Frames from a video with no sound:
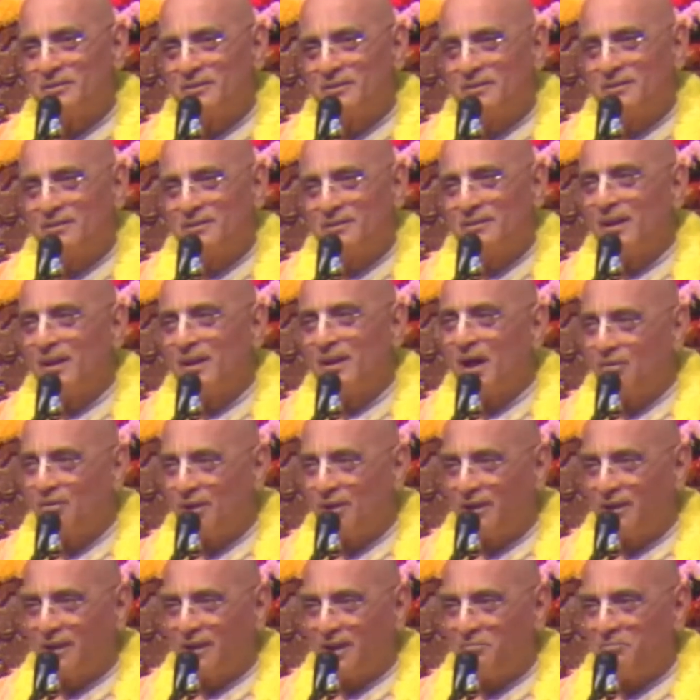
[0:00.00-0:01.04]
Now I
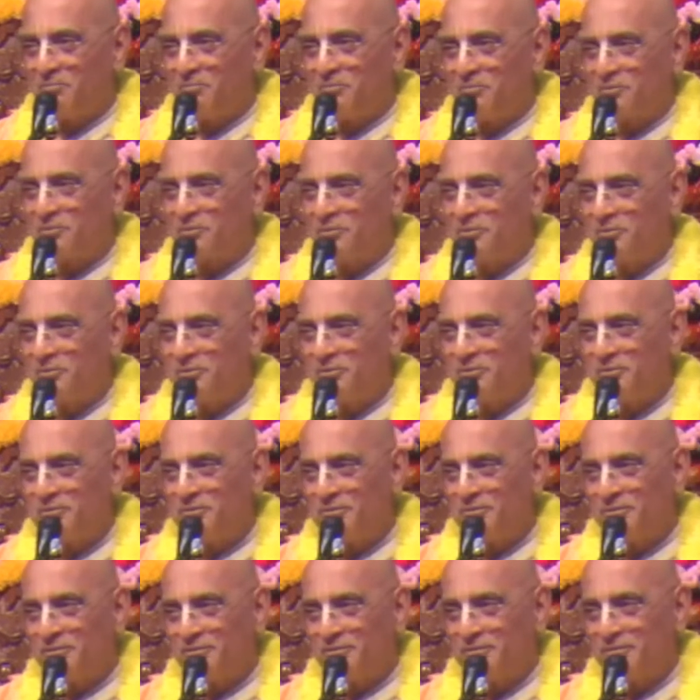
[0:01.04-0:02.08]
came to
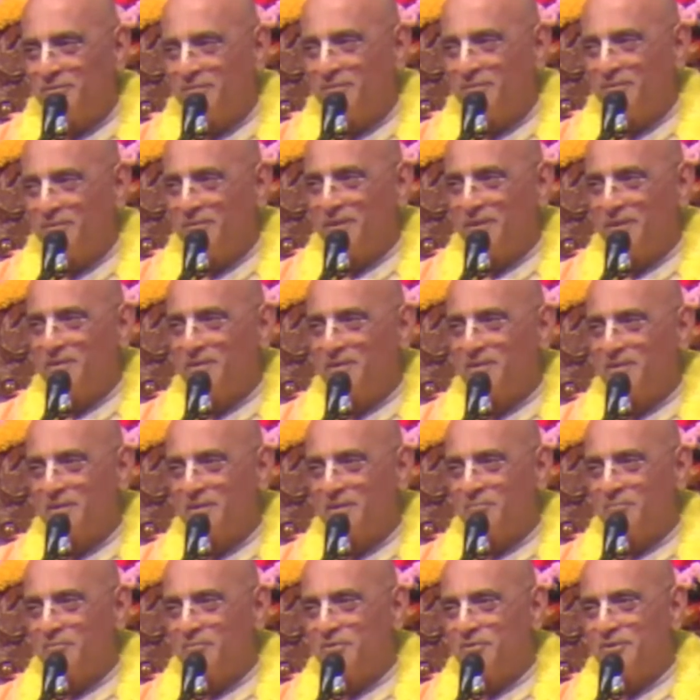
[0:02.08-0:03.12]
return
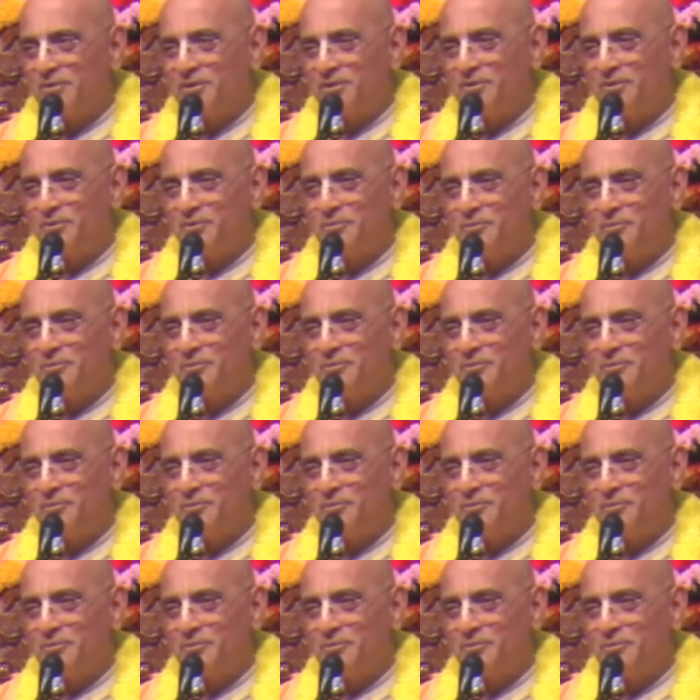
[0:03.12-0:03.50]
him to you."